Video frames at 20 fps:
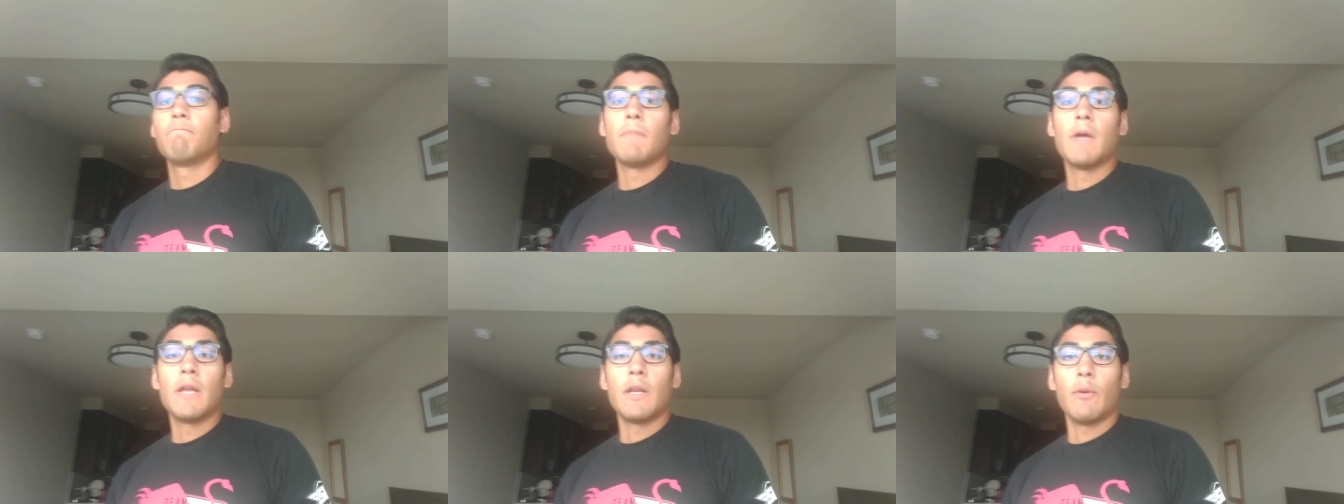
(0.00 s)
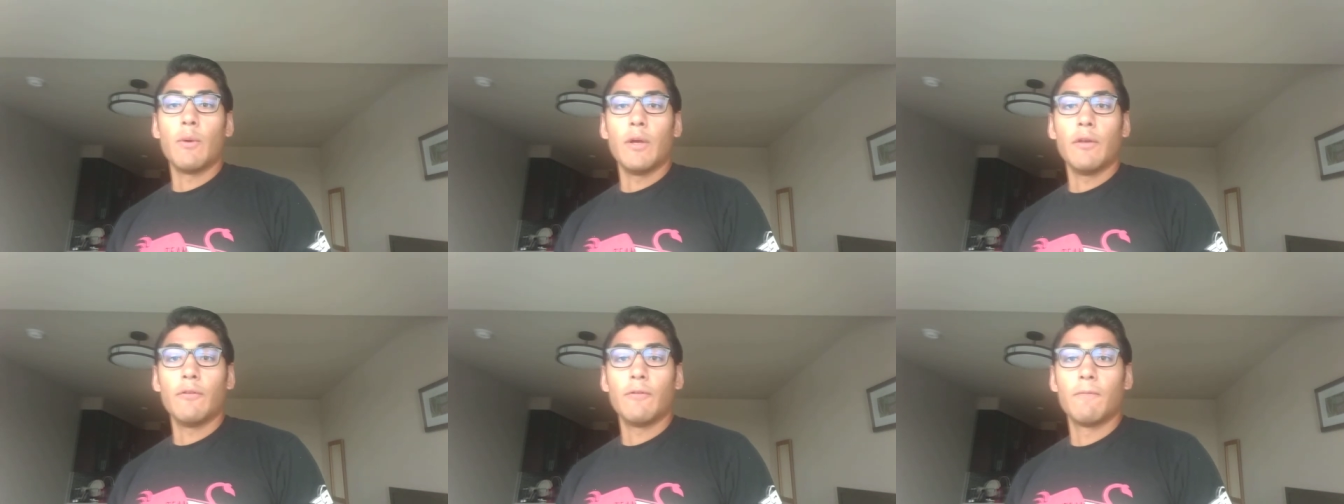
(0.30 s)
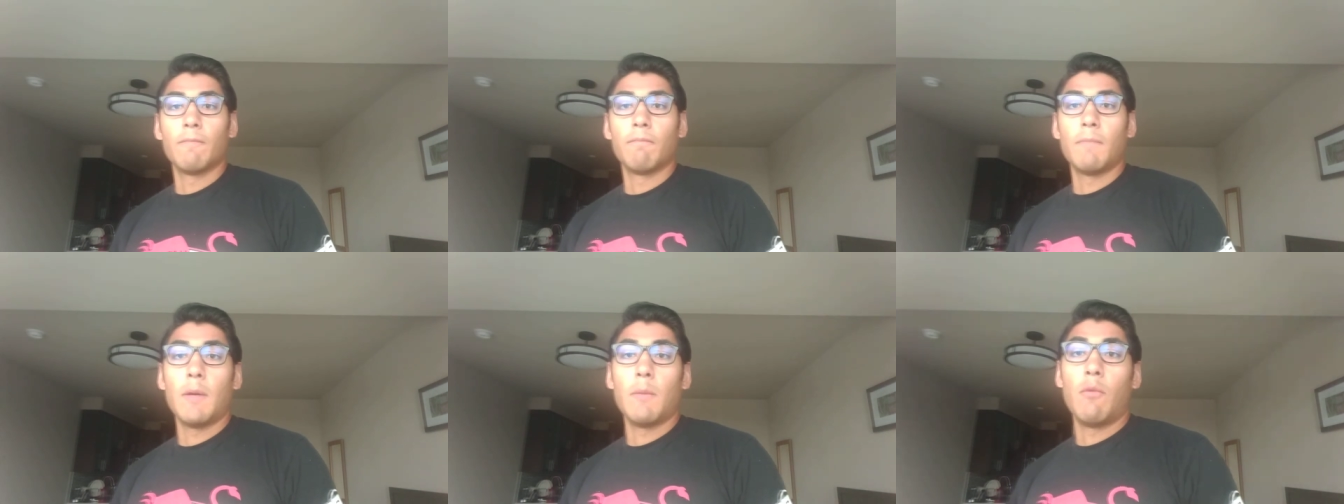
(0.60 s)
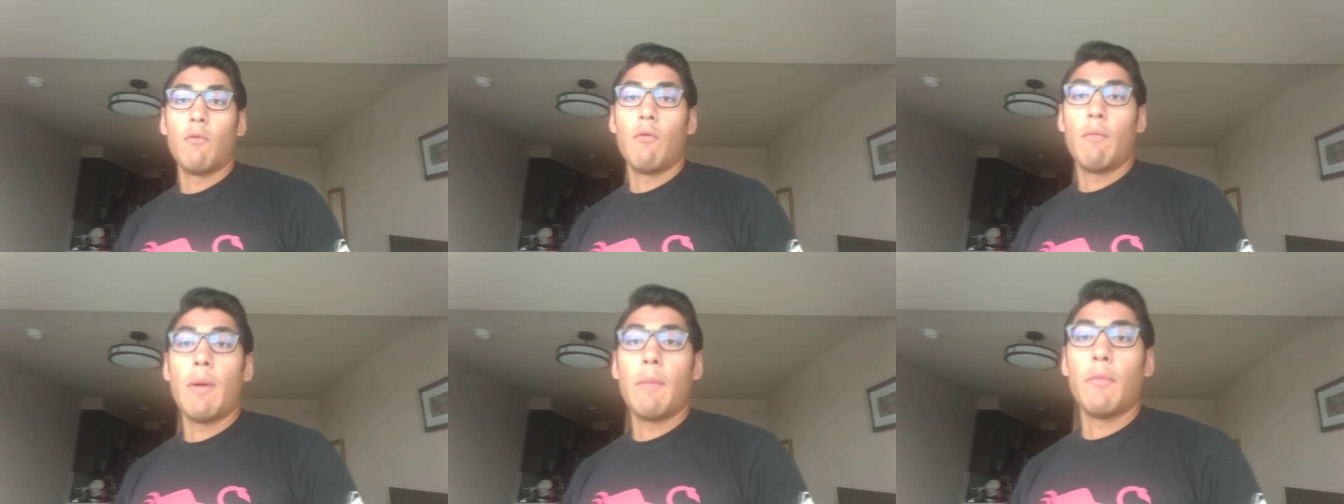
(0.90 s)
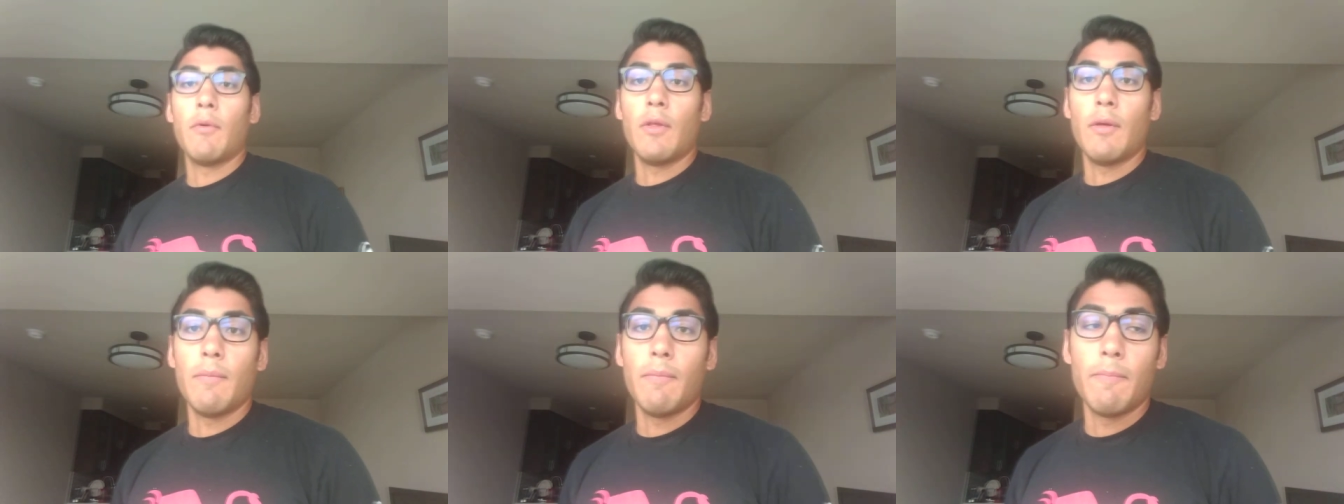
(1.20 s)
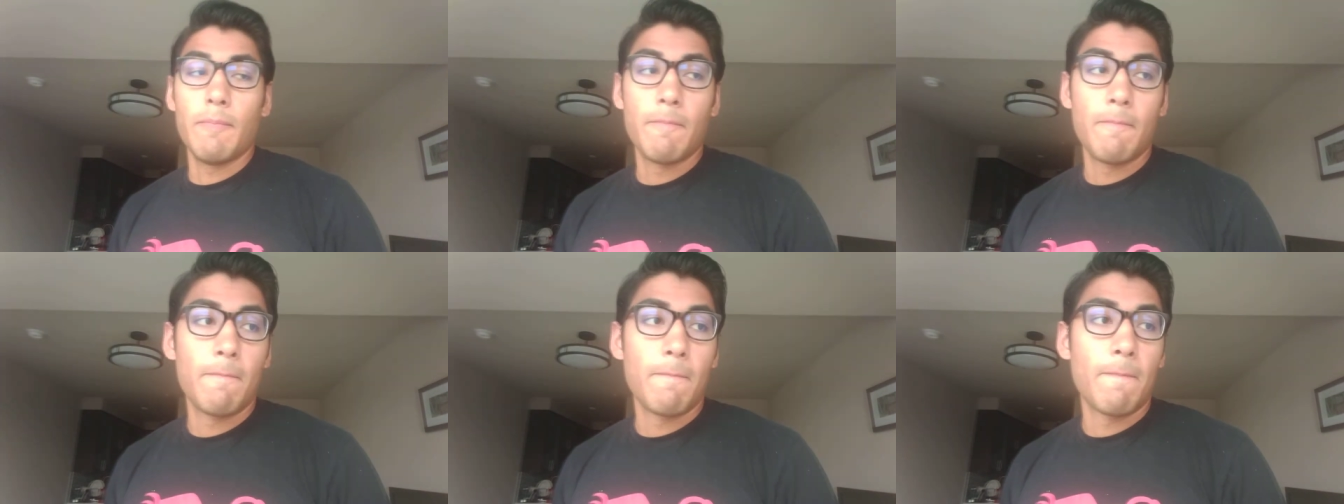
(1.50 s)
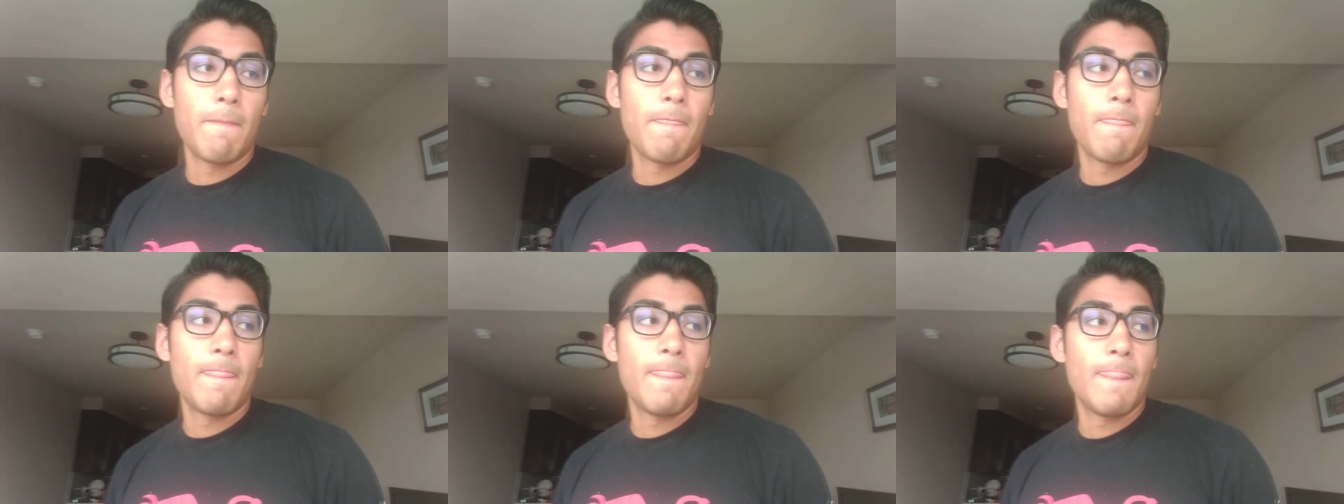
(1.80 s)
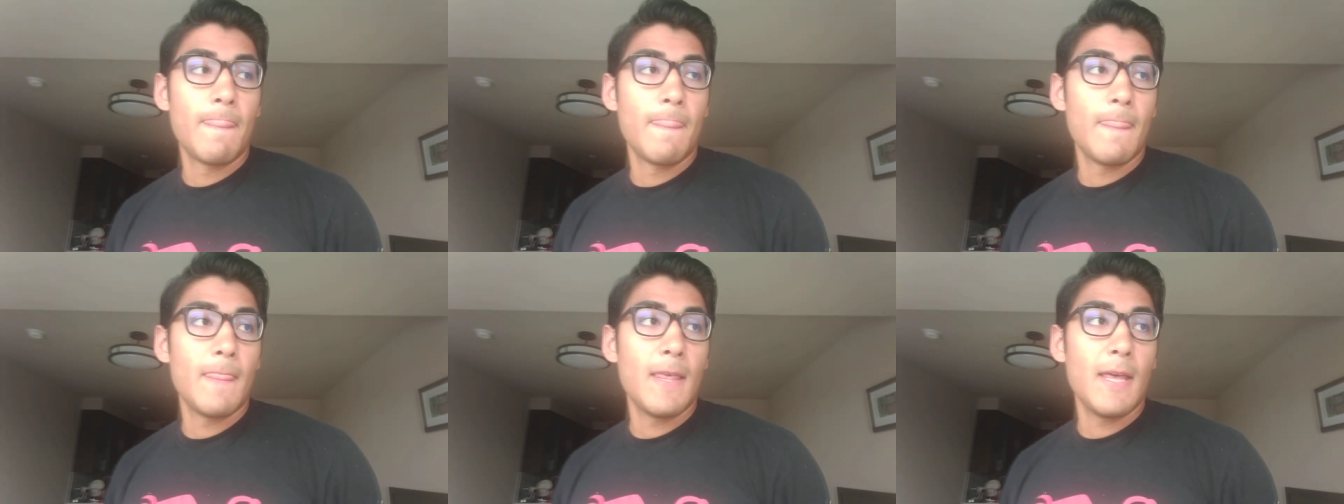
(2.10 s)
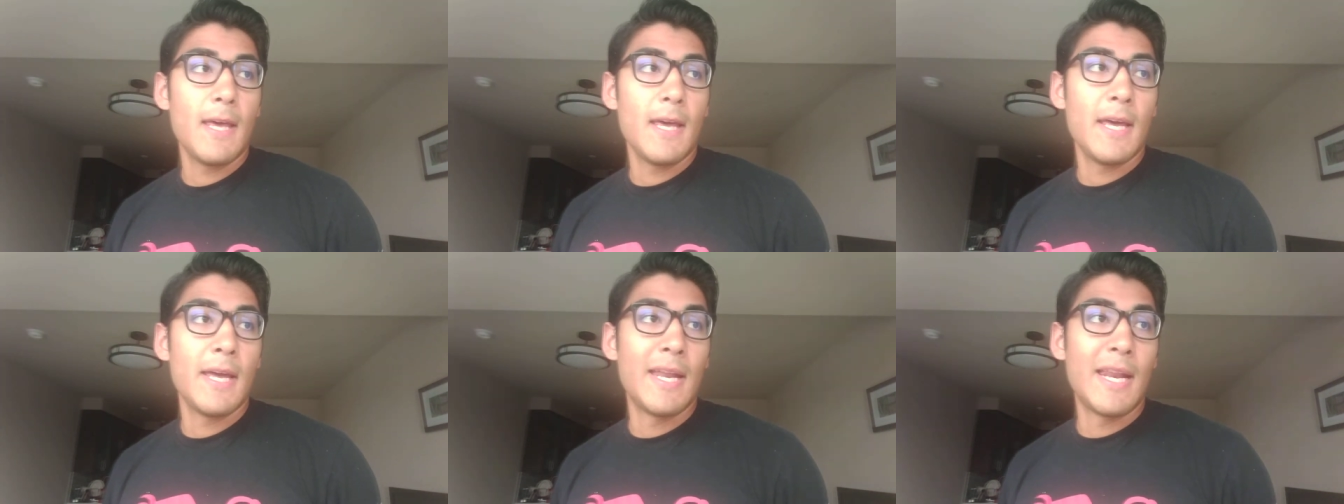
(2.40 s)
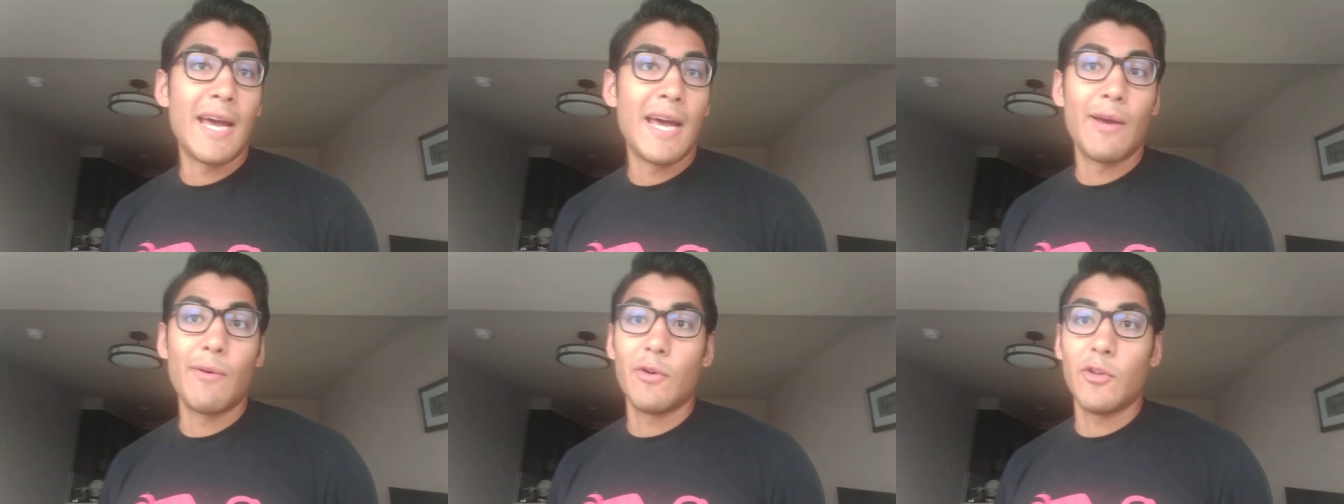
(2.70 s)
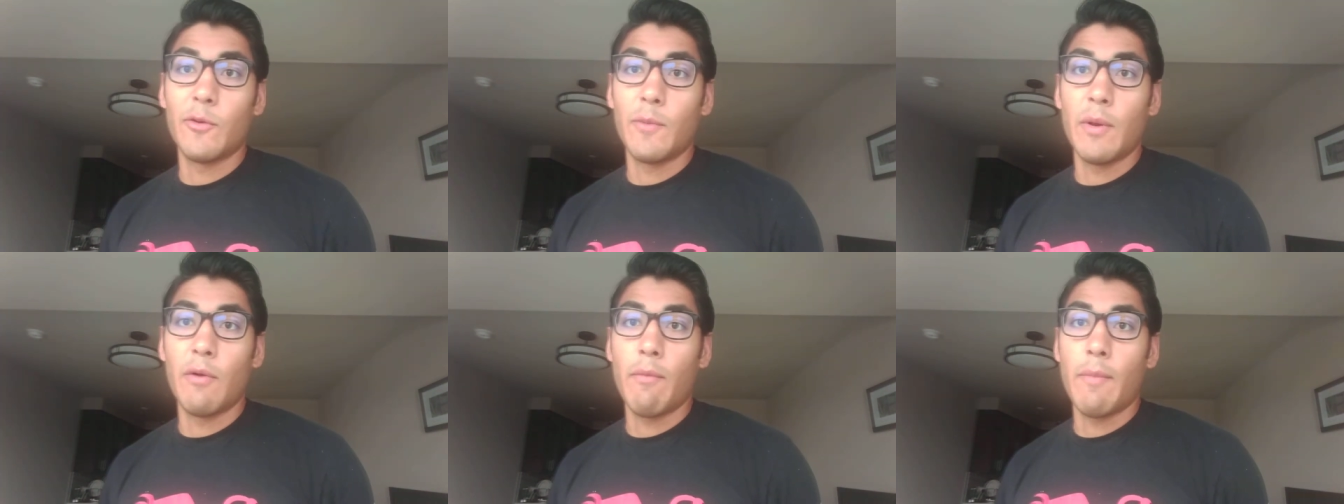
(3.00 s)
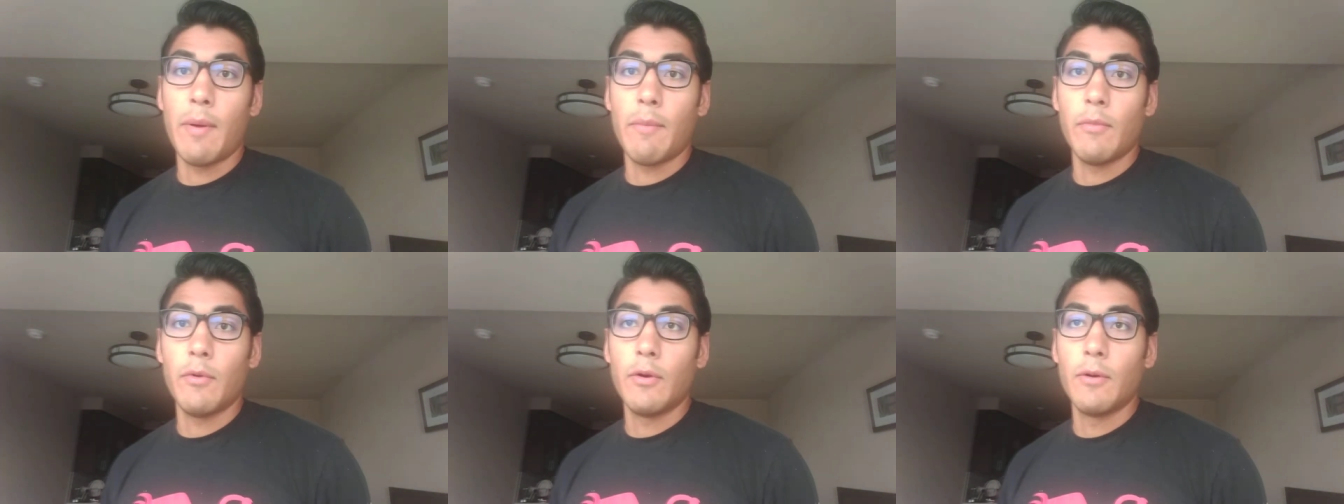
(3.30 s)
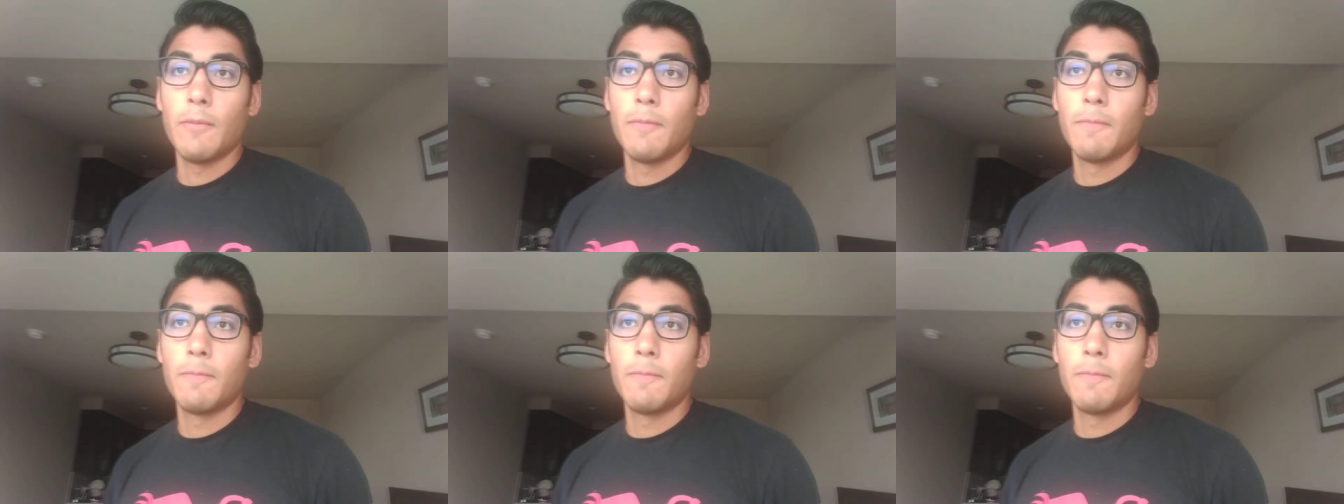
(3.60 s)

anyways, people remember them. And I want to be remembered.